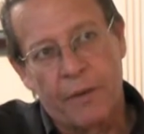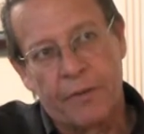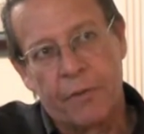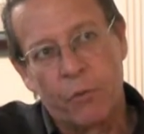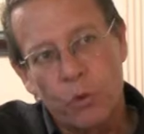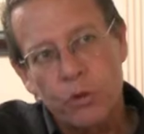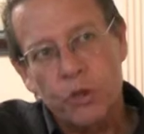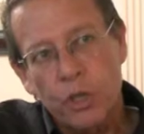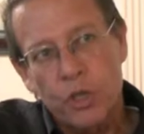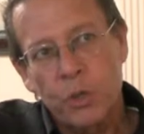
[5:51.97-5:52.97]
And if we'll
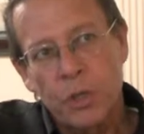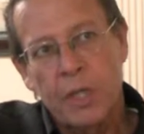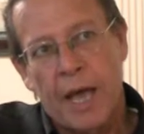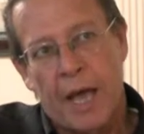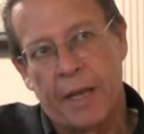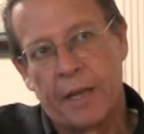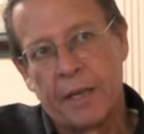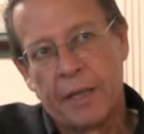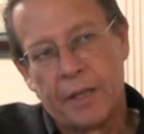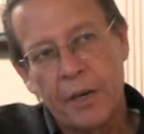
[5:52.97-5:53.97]
start doing that,
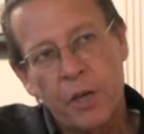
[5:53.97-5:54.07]
there can